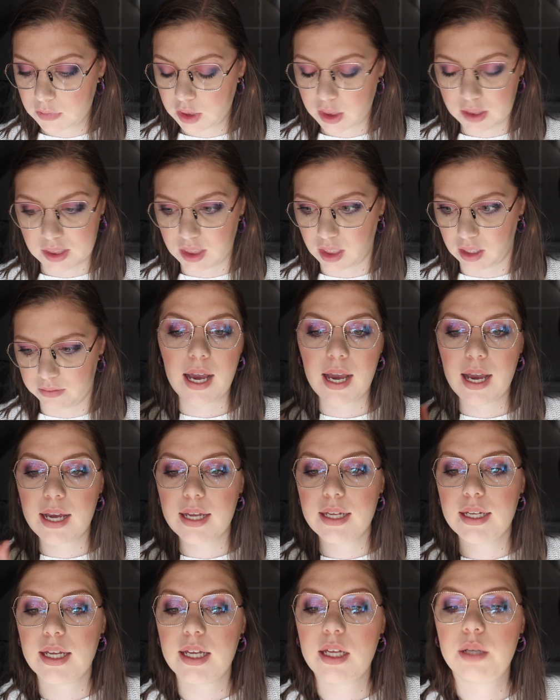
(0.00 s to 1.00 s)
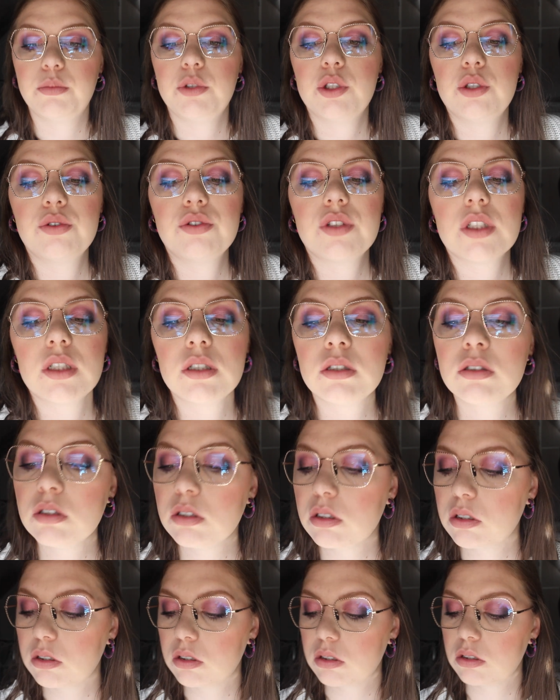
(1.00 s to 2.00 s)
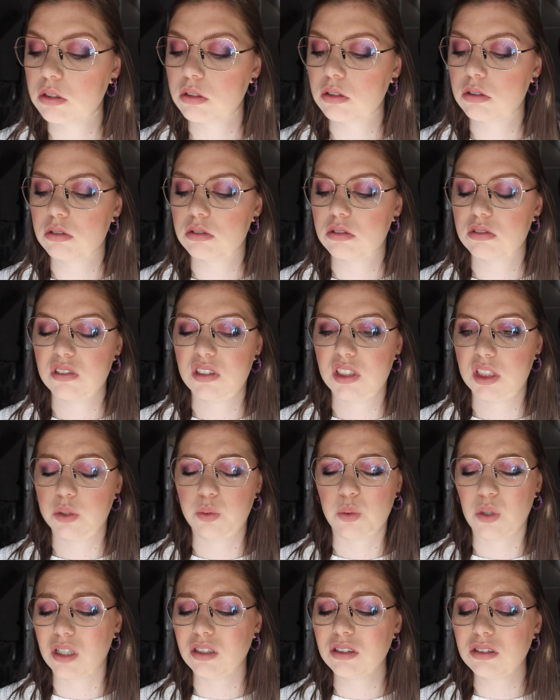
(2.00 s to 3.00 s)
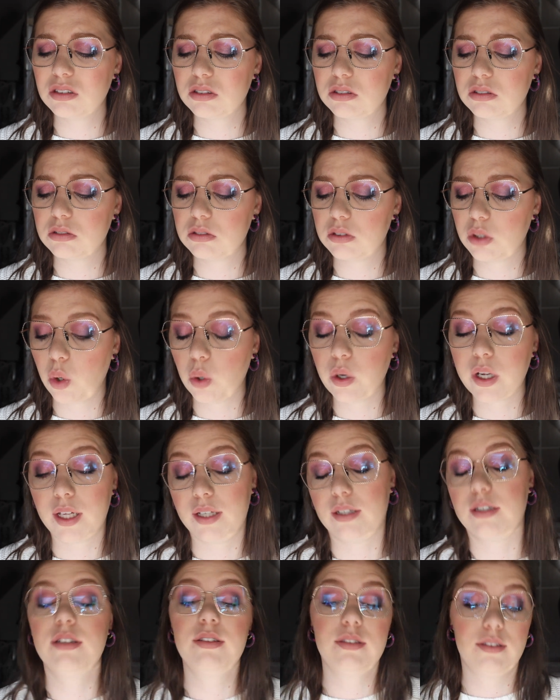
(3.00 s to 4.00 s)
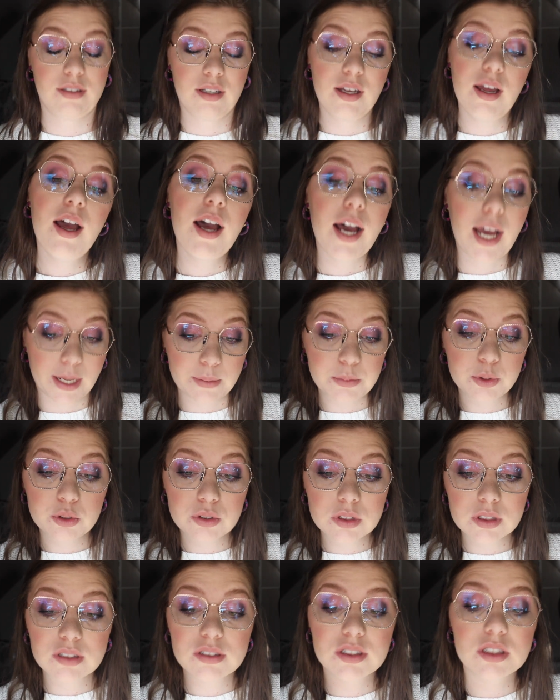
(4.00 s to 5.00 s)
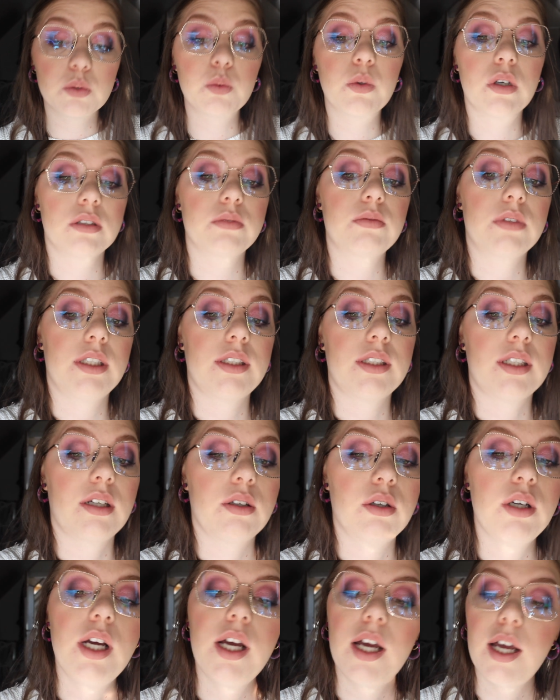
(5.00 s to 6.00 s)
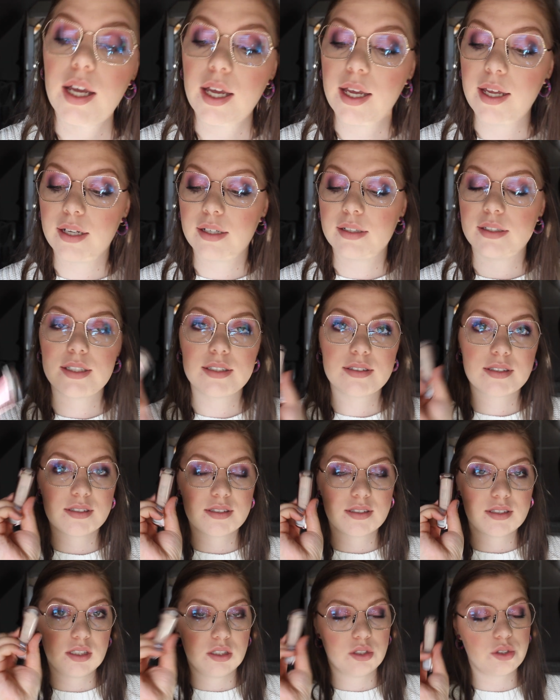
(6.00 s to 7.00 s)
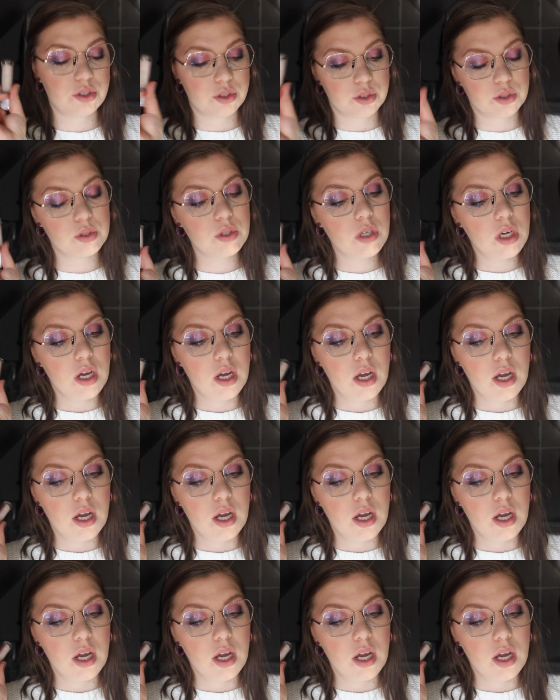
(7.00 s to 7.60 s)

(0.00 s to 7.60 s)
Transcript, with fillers: Concealer. I am using C one. Okay, I'm using C one right now, and this is C two.